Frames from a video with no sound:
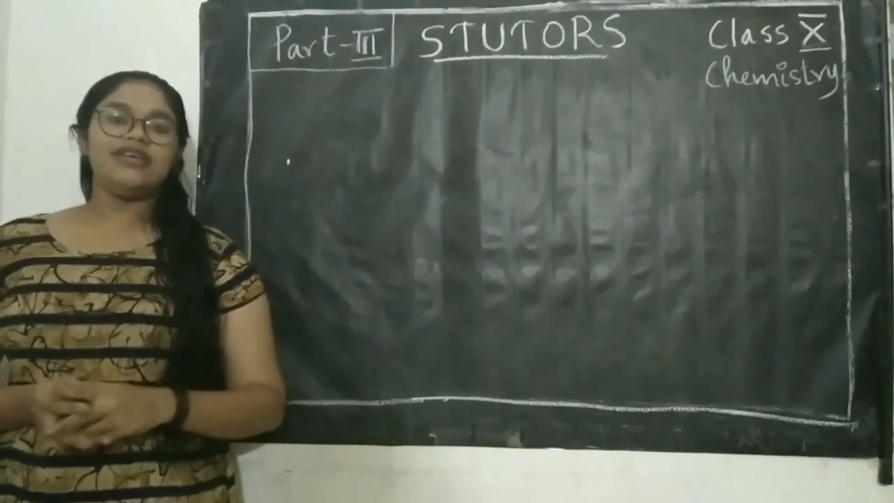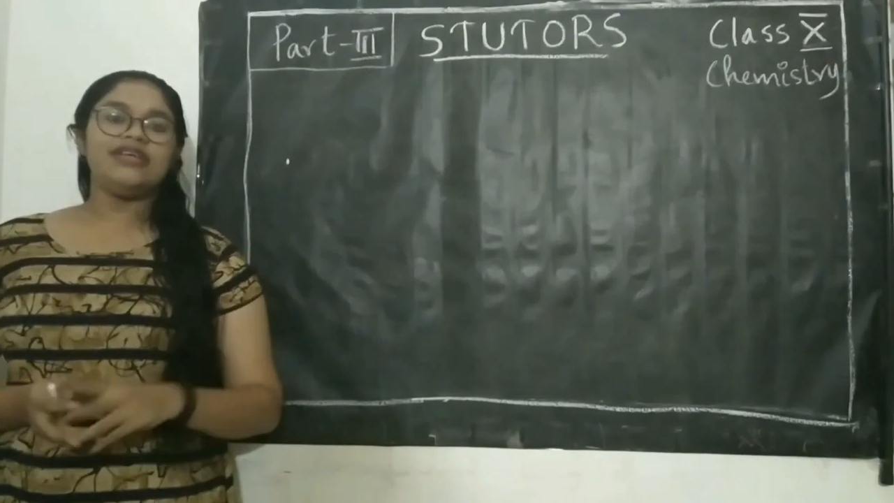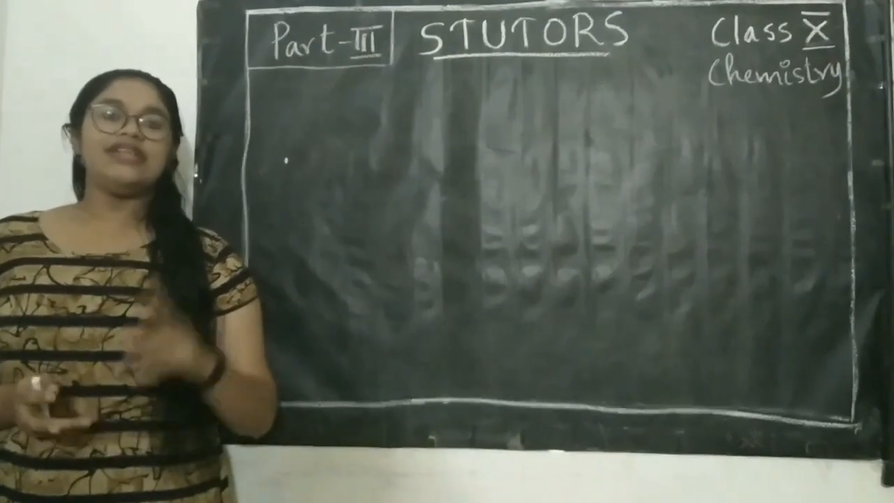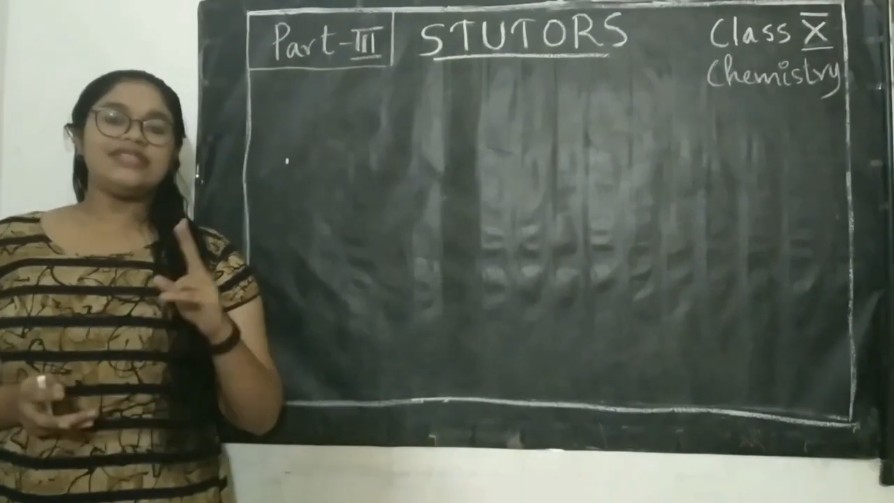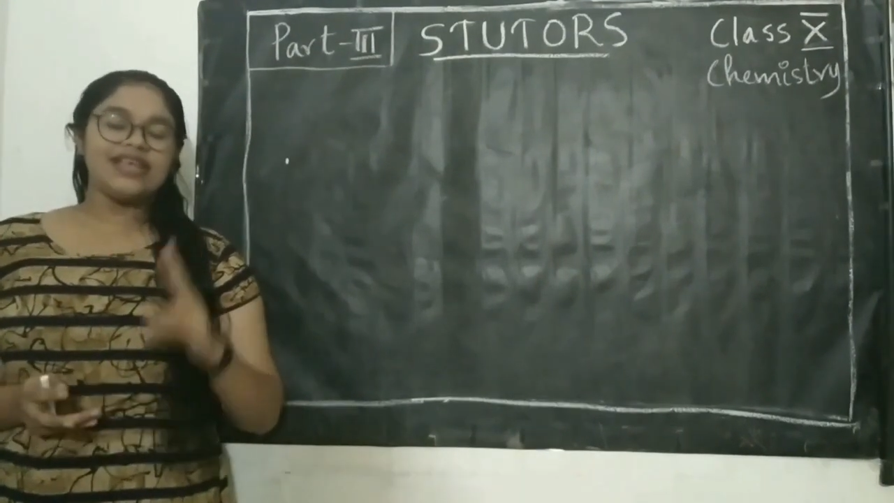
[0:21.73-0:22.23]

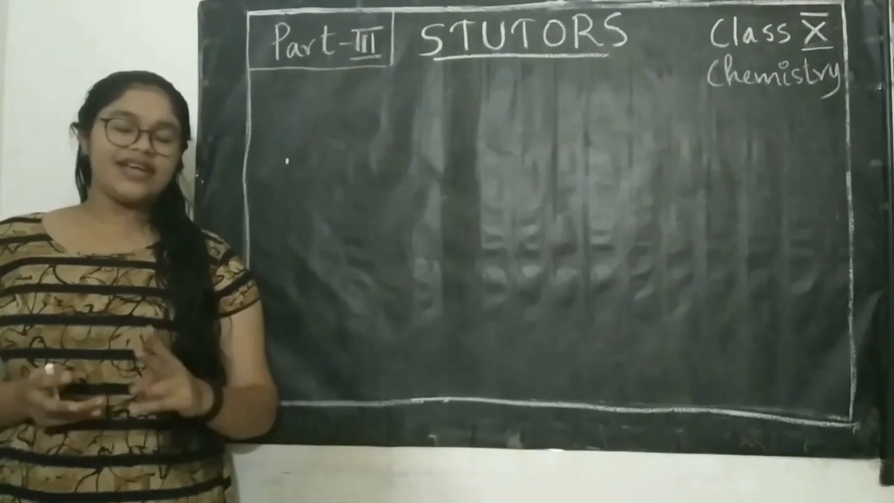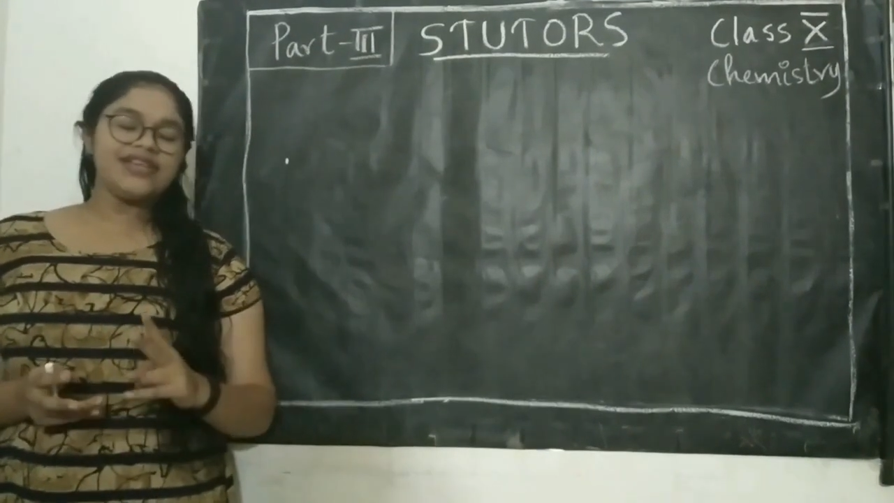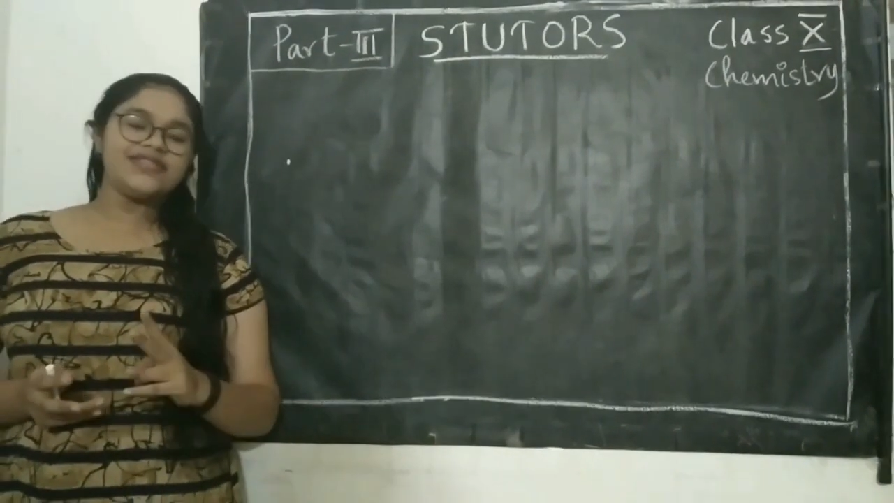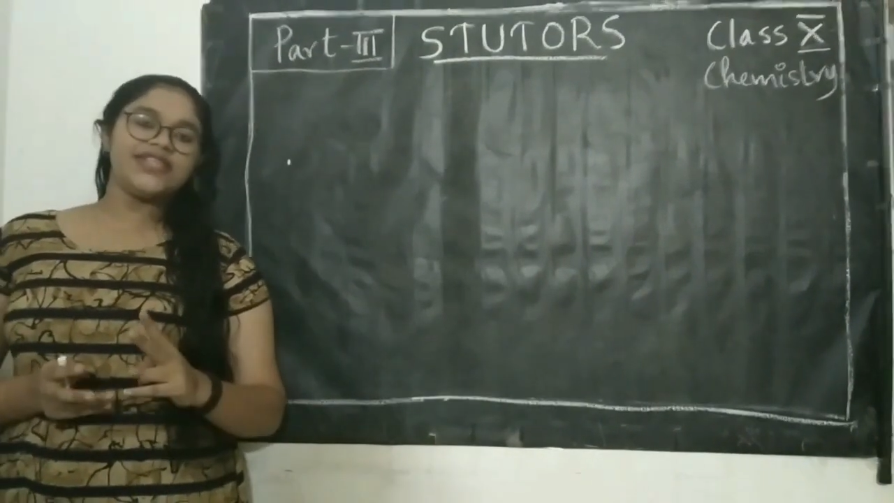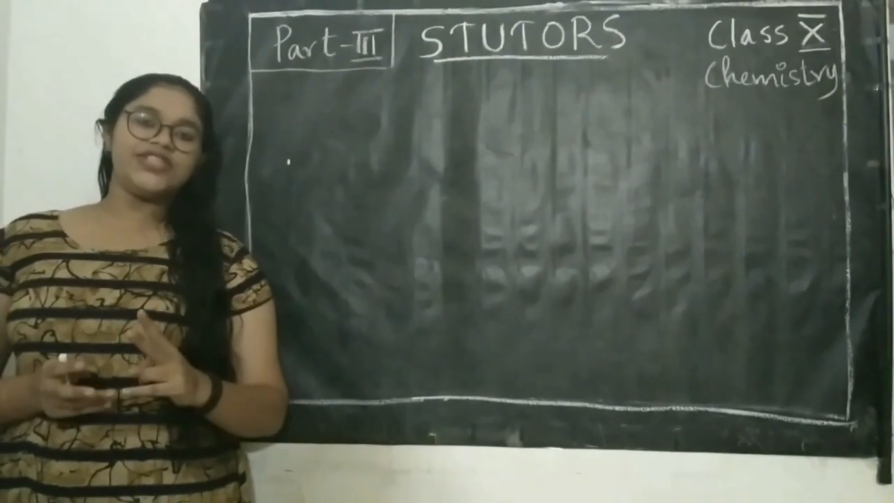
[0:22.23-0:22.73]
In the
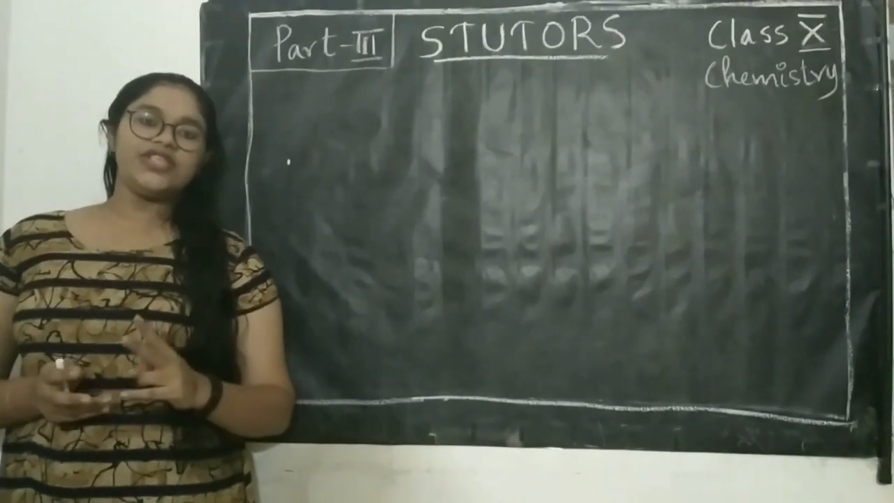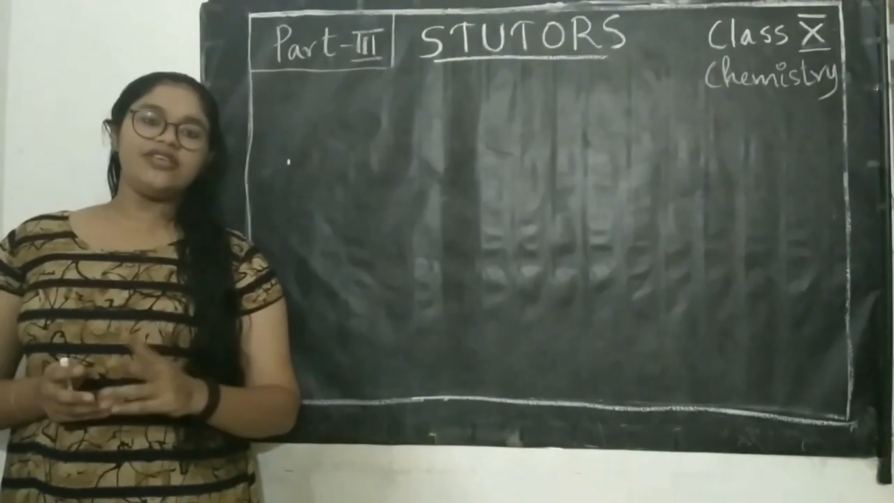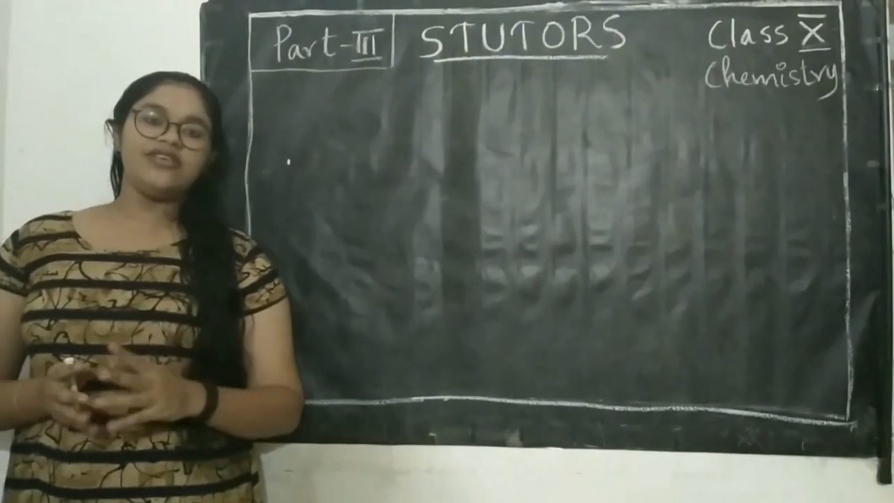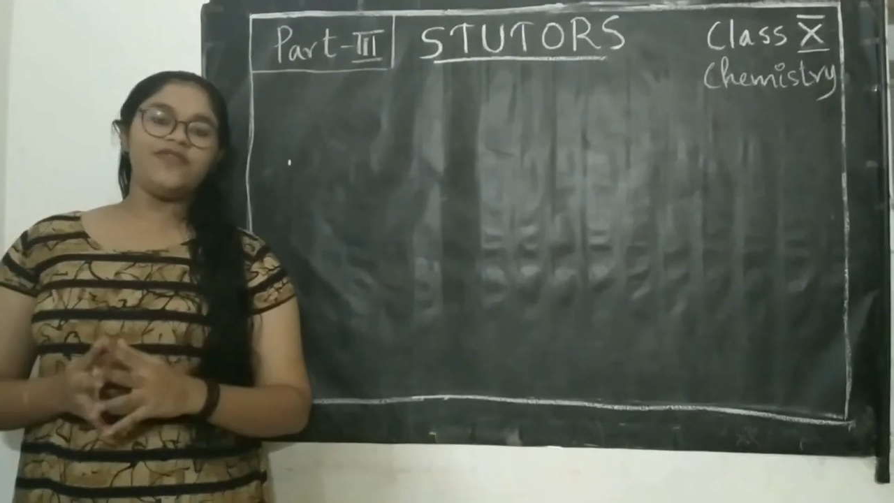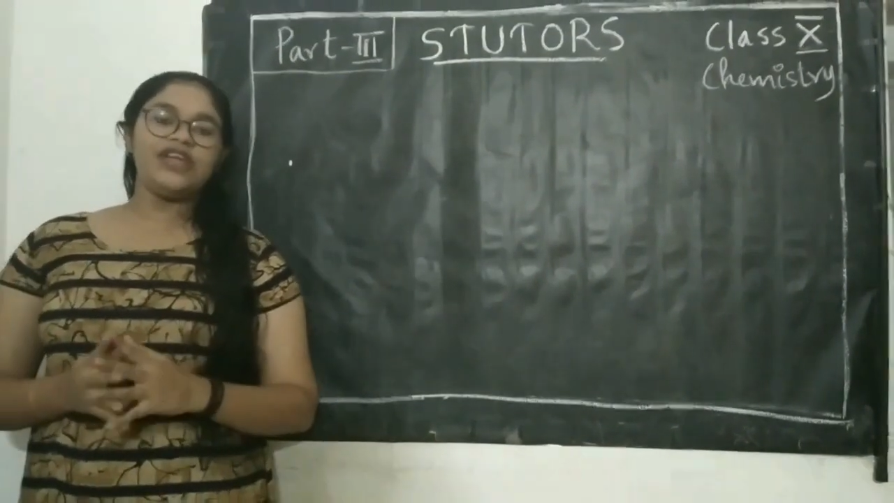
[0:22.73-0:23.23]
second session,